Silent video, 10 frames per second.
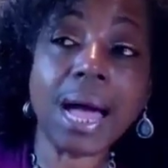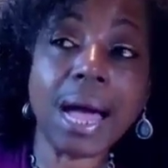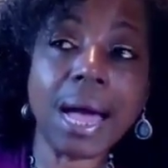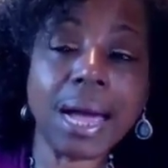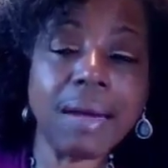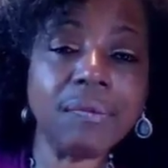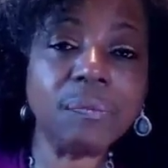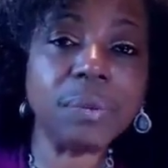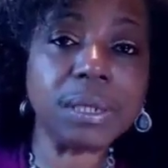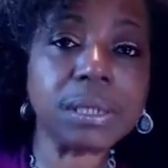
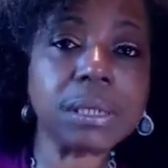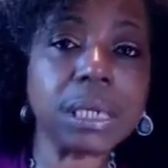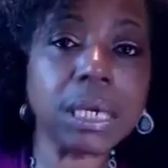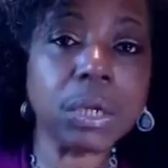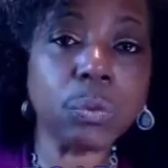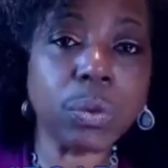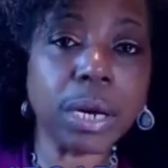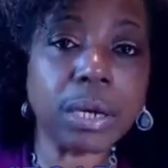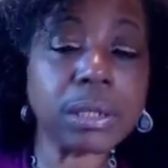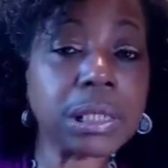I've been seeing
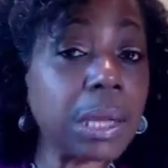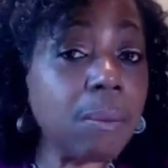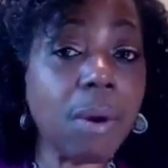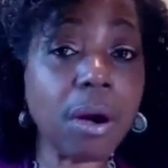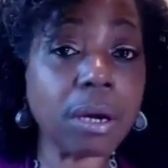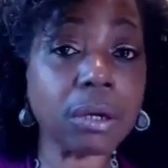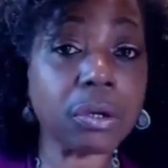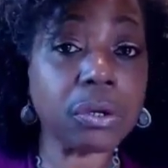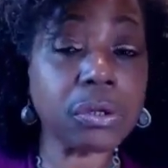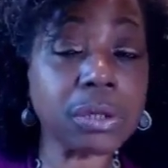where some
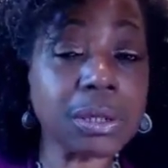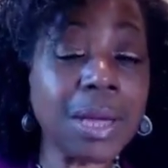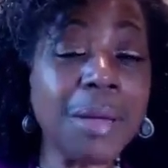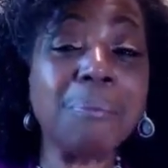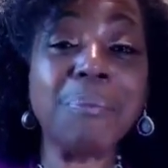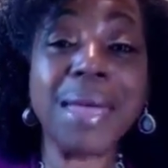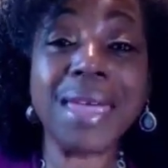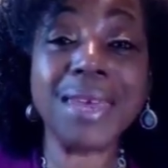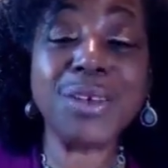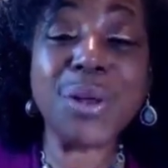marketers
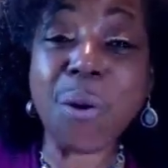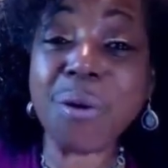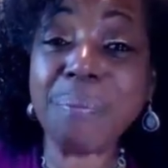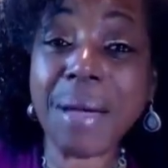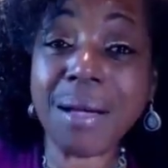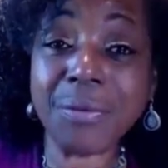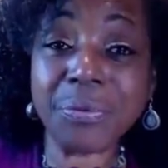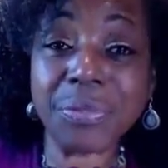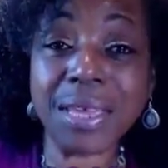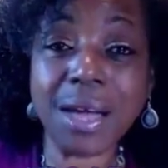may know
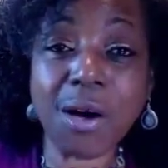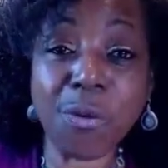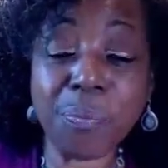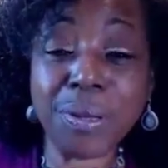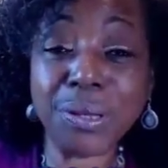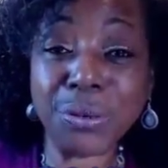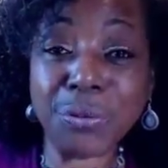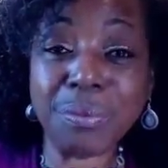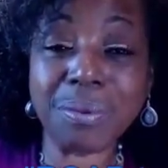about the open loop